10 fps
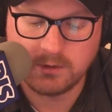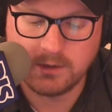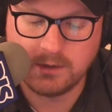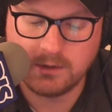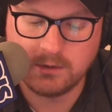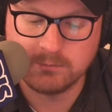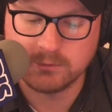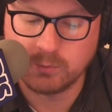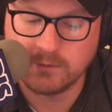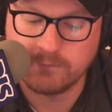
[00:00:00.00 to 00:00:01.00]
and number
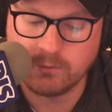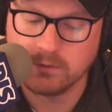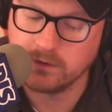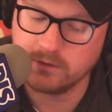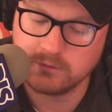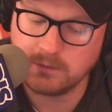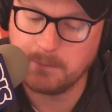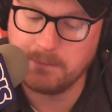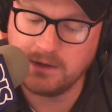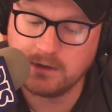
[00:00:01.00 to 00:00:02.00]
twenty-four is
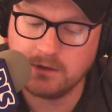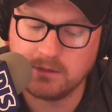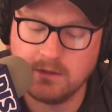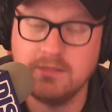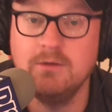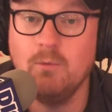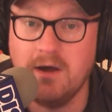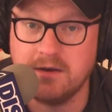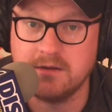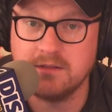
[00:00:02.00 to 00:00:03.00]
Big the
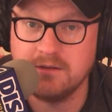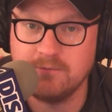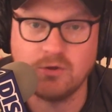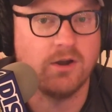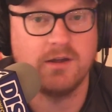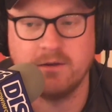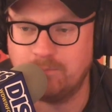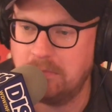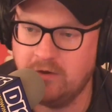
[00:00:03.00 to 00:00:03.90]
One. Sorry, I'm